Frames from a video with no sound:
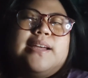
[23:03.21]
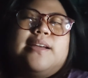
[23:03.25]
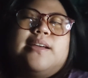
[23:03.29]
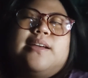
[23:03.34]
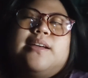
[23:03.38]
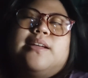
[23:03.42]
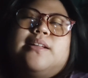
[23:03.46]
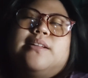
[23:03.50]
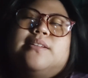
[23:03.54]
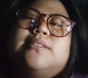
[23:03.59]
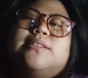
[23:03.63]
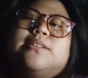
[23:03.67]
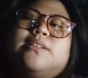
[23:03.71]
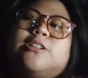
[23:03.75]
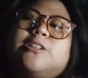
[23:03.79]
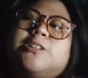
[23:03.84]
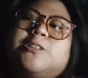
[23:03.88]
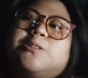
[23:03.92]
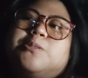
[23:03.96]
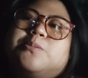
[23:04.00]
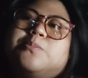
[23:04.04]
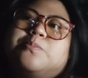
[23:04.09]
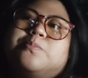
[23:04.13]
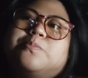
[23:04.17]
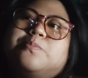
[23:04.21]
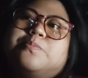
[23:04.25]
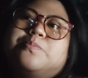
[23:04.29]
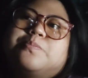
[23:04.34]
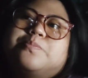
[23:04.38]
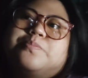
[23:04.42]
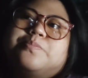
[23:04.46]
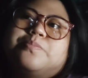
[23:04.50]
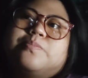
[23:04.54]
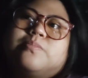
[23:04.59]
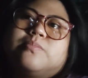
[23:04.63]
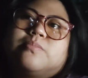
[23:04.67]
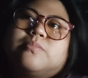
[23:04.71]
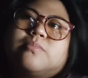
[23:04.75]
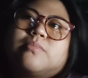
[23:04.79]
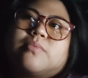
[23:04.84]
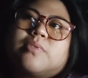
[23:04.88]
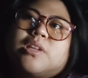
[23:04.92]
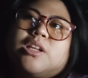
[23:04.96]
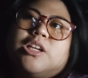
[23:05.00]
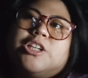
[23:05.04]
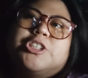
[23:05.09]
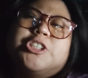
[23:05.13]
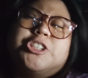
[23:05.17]
and
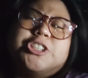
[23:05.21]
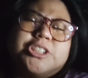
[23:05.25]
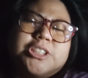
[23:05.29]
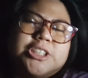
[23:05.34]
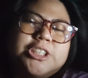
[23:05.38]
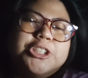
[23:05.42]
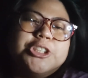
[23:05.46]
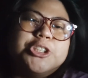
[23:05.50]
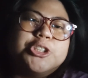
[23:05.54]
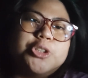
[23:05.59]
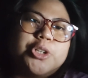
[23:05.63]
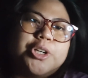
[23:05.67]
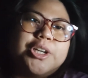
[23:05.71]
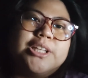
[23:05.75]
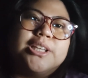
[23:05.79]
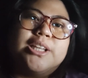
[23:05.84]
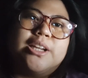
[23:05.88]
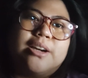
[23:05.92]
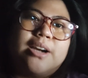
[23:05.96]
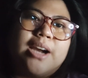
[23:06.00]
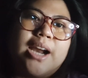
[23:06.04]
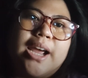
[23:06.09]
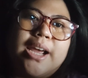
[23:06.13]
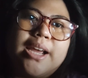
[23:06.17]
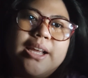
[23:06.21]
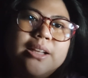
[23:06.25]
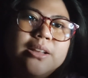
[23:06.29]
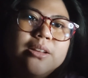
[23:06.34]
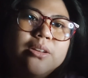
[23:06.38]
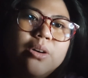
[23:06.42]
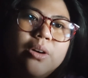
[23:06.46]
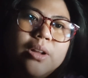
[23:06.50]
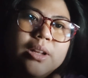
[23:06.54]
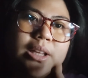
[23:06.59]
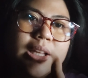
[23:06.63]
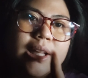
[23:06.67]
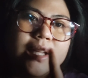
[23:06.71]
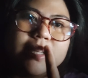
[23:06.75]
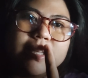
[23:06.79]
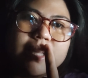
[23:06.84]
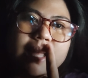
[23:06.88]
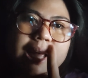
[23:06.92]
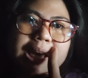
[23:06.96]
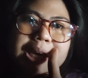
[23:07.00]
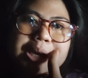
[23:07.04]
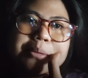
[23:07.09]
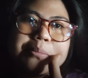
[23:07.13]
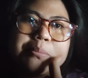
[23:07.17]
just enjoy the ride all the
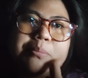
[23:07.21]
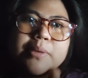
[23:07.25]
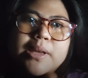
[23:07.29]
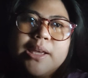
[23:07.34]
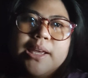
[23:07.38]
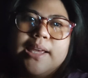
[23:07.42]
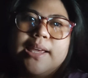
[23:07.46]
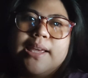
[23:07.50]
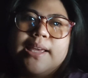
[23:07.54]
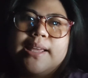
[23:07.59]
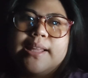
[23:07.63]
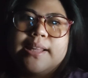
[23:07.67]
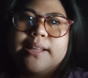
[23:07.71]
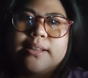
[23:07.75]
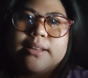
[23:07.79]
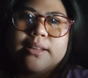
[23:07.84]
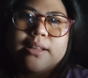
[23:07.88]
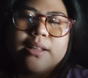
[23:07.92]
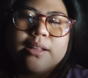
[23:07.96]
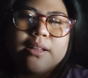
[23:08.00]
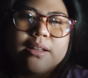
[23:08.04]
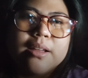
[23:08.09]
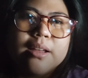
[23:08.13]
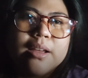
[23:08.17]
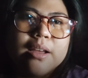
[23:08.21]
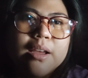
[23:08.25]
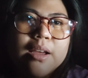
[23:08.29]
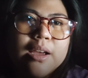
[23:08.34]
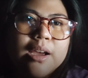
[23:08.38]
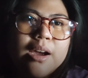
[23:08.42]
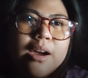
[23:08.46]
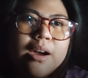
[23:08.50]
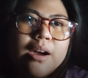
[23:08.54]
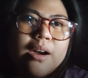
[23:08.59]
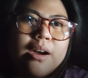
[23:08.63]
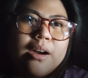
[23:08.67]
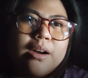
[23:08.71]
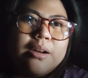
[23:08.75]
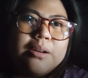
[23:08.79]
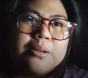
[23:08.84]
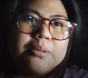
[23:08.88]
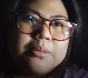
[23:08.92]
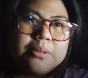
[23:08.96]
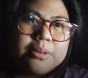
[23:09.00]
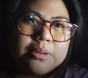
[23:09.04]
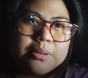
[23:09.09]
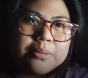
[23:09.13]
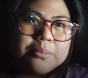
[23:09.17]
time. And
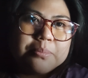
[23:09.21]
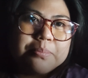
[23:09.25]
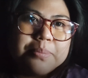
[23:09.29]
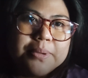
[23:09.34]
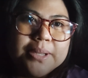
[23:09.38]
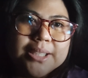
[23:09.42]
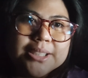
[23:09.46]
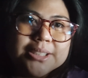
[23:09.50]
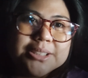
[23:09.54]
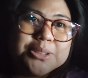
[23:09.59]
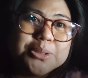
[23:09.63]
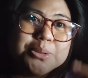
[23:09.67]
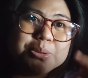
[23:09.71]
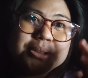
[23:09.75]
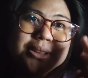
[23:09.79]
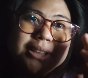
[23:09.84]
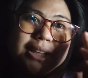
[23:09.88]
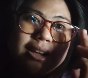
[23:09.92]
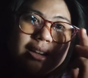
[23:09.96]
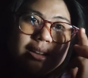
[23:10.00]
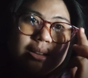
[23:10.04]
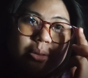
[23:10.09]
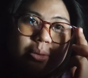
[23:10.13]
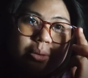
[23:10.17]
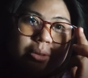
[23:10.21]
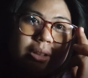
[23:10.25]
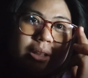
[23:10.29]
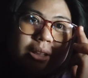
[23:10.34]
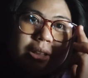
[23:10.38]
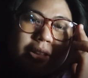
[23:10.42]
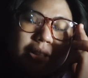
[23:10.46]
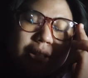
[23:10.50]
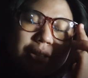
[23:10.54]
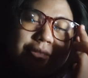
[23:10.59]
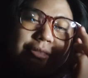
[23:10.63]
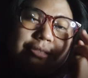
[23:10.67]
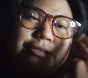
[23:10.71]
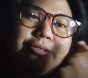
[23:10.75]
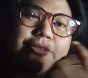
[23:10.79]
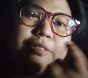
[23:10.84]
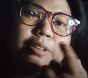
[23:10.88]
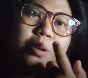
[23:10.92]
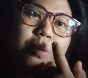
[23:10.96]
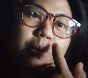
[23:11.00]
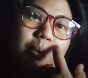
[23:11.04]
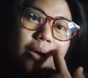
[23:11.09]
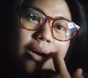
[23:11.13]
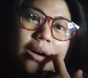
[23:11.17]
please do take note that if
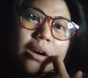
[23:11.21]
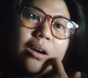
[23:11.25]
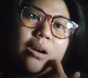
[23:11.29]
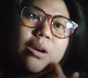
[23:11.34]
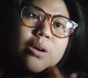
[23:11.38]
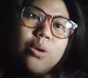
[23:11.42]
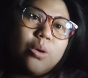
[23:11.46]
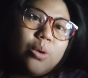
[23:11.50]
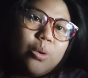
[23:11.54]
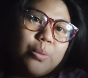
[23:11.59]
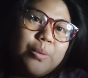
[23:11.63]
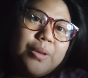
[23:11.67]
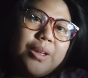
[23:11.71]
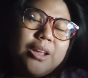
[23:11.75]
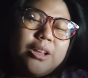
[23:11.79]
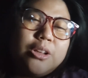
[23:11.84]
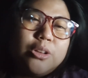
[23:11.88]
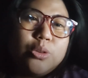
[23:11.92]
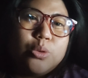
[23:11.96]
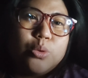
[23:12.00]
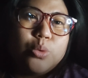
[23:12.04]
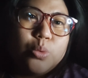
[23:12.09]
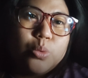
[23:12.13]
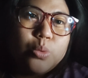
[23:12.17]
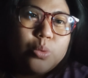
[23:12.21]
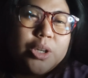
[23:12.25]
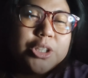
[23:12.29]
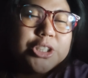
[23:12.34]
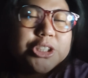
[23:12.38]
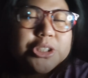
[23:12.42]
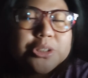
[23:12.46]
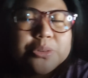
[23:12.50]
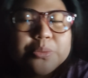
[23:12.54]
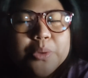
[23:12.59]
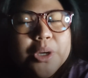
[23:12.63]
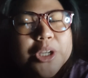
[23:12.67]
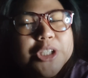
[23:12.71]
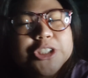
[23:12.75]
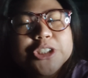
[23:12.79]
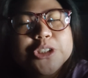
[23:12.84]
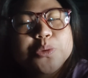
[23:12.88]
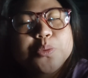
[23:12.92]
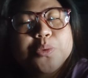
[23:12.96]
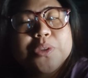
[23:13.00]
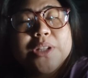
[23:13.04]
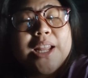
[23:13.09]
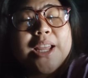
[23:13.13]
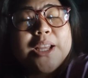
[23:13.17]
you are going to, I
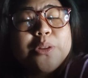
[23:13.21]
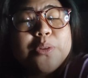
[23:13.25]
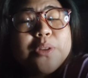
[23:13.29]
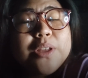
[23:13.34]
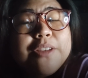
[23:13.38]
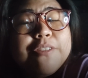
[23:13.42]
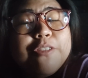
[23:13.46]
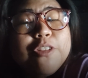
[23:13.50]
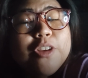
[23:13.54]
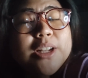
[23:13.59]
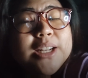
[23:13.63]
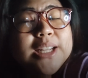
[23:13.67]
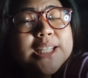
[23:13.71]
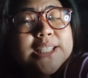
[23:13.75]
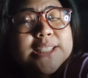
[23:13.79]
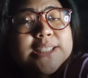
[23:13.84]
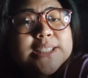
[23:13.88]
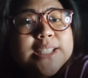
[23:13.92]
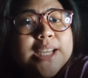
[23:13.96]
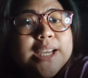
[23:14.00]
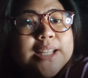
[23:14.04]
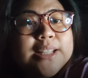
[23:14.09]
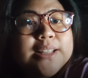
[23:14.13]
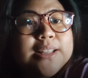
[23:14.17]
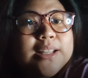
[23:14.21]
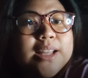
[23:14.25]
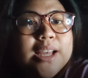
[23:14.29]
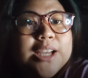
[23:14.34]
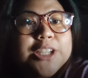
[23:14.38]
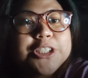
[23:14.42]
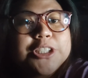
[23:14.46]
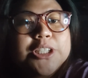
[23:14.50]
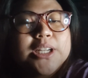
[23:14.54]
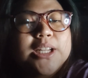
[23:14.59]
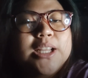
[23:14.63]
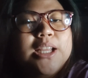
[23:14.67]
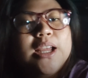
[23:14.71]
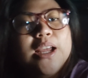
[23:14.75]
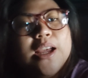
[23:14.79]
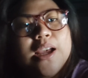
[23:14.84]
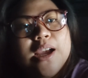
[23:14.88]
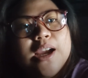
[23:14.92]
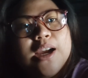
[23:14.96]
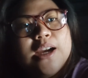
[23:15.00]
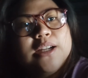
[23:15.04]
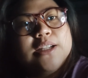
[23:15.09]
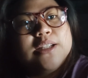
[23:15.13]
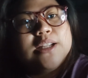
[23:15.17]
just would like to give you an insight, actually,
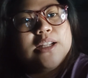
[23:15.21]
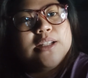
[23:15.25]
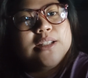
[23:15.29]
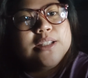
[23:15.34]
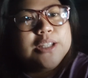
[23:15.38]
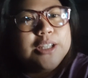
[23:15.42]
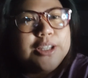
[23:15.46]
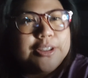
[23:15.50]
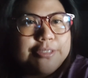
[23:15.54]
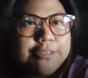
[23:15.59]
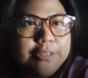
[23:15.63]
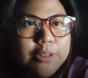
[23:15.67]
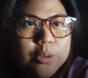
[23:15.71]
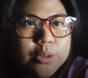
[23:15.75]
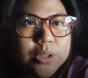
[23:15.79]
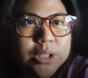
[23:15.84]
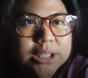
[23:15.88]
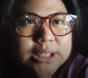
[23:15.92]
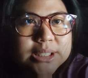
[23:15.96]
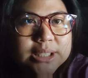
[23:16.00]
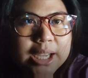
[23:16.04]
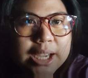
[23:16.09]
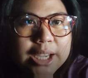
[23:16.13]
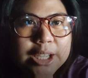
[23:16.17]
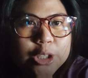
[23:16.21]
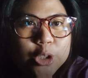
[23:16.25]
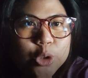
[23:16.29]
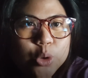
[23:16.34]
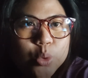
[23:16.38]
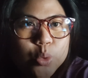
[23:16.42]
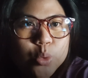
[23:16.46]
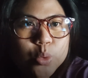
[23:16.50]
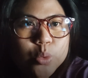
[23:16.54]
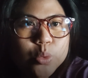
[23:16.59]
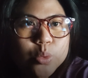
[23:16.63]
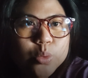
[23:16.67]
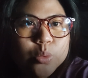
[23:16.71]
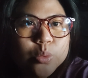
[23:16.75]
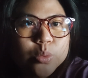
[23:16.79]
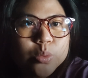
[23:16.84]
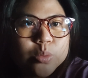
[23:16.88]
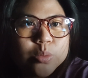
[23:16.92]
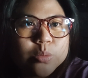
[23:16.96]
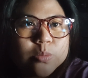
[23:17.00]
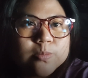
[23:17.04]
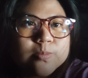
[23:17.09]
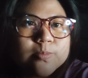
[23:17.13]
that if you decide to